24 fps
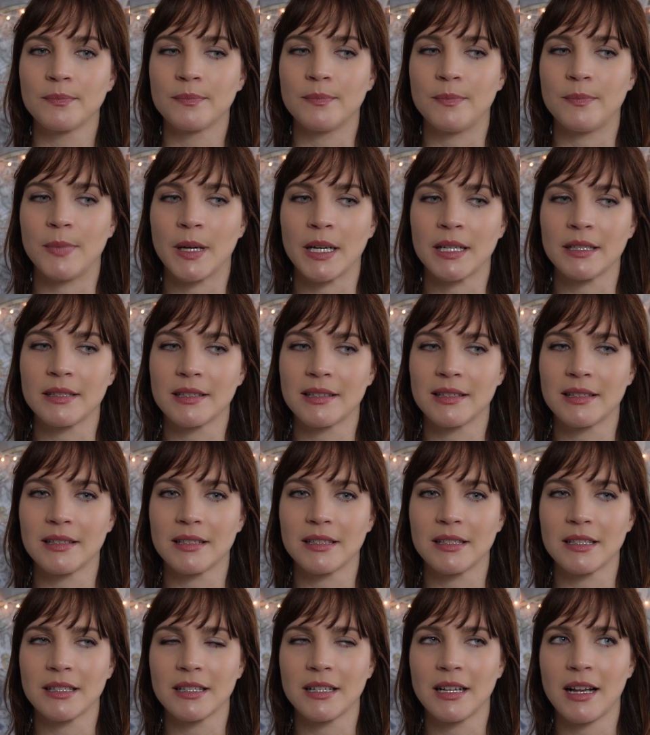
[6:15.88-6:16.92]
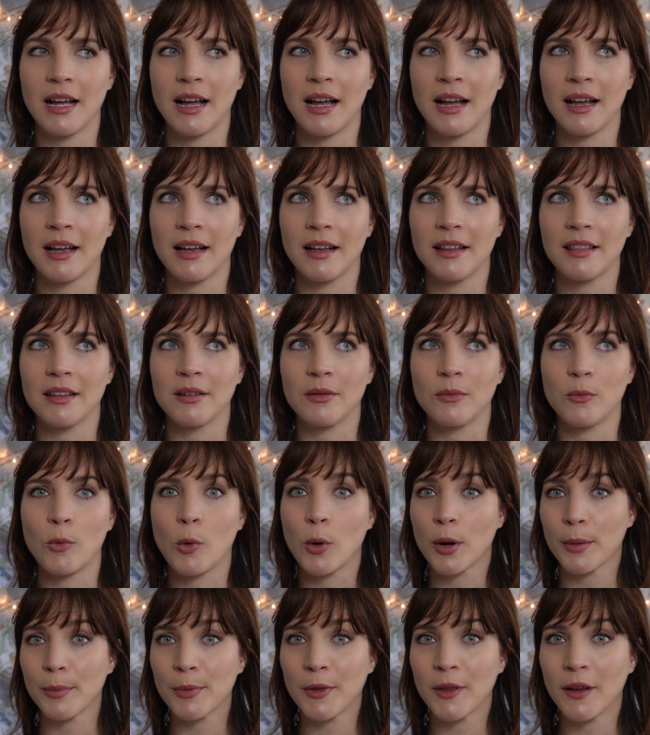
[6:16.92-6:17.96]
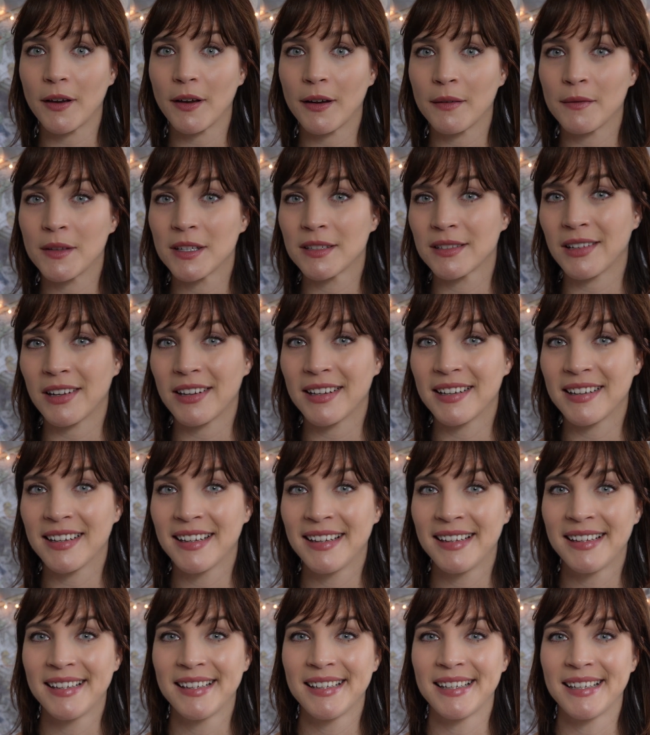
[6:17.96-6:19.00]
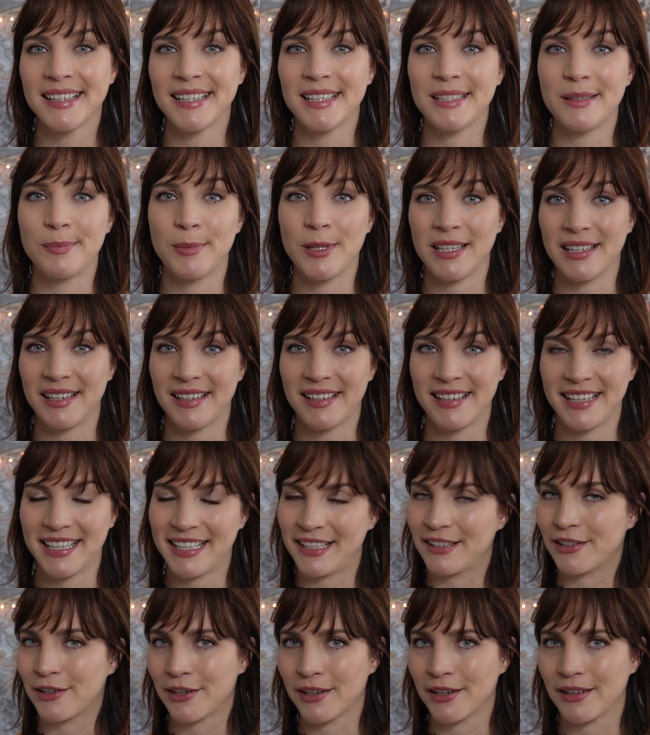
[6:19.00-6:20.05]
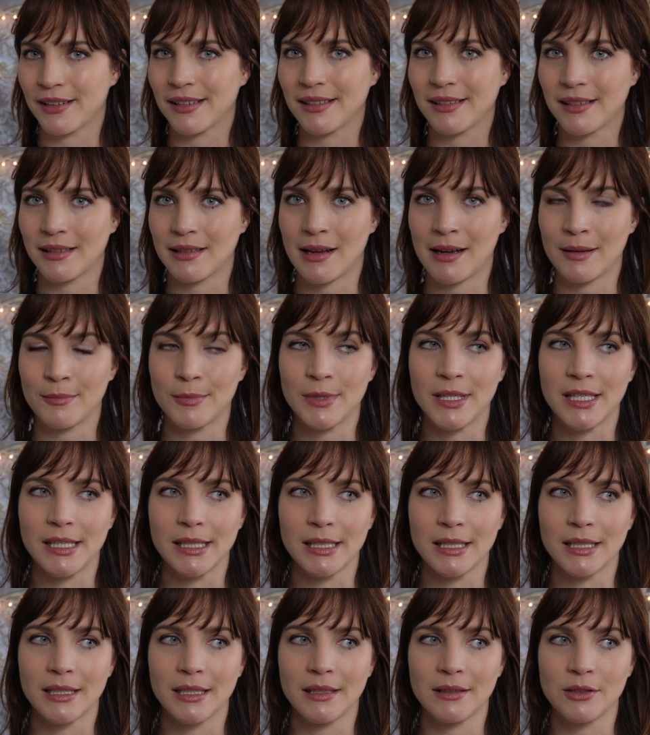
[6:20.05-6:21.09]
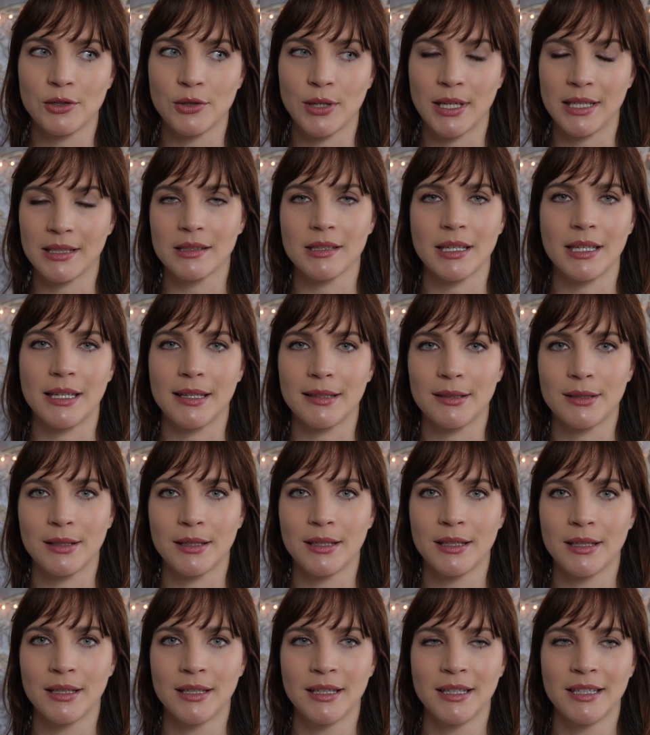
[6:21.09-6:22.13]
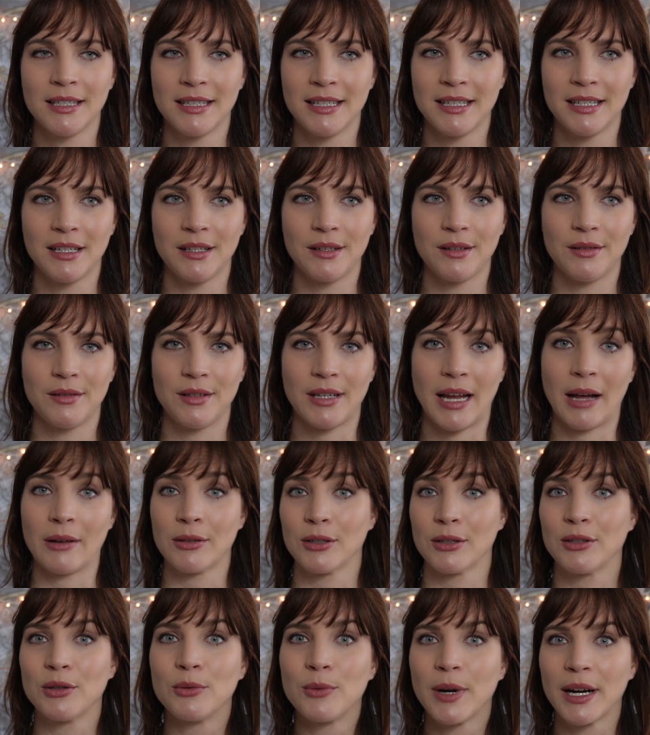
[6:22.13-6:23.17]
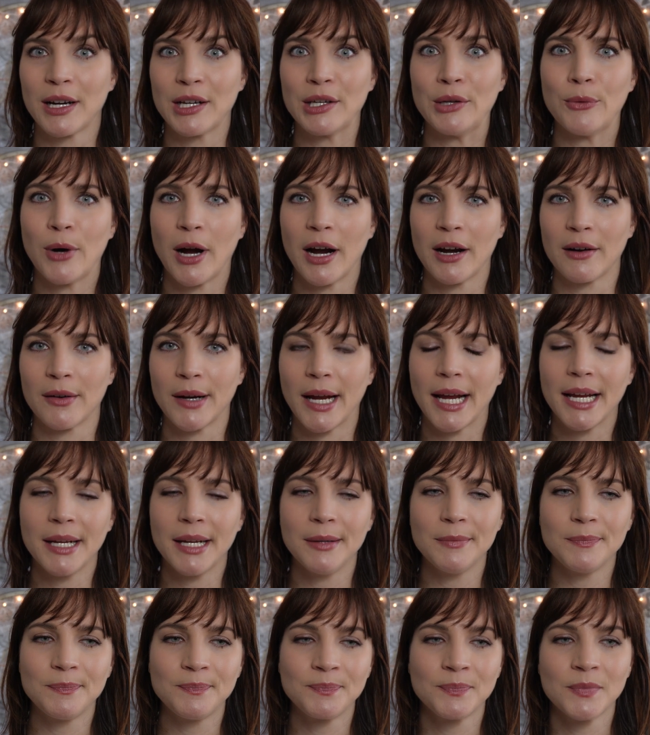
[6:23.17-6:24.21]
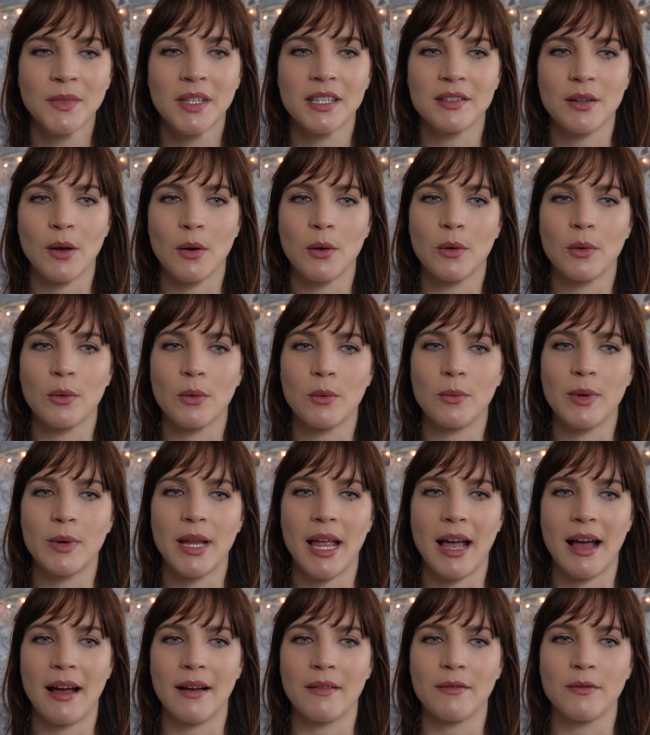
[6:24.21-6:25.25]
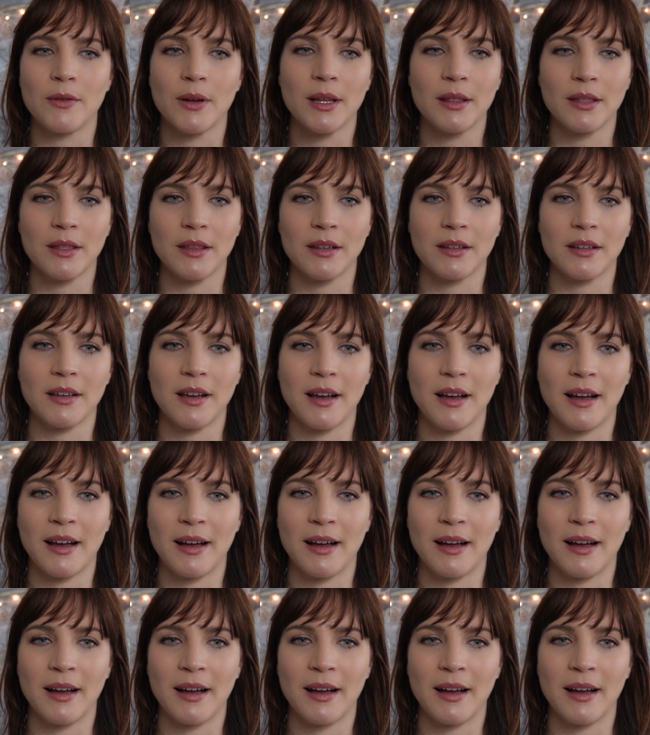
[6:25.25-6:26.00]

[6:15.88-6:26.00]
but it's the warmth of the sun is being hindered. It's not being translated down to where you are, right? So we have the